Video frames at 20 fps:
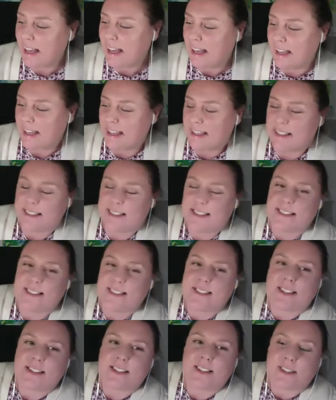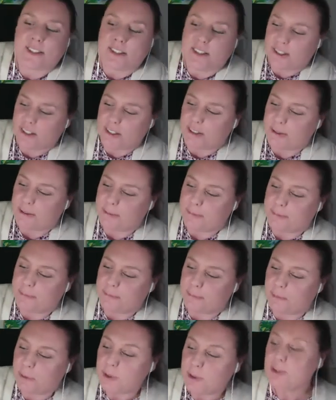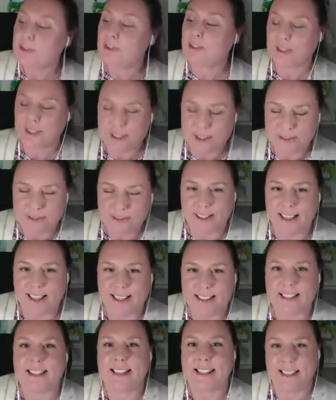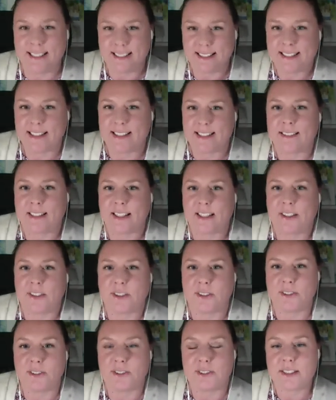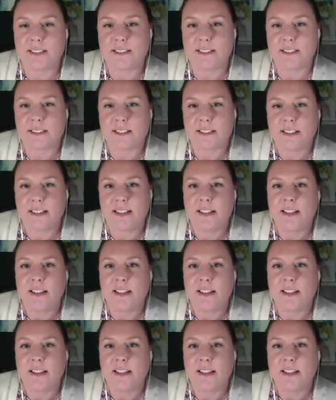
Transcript: And she's a board certified clinical psychologist.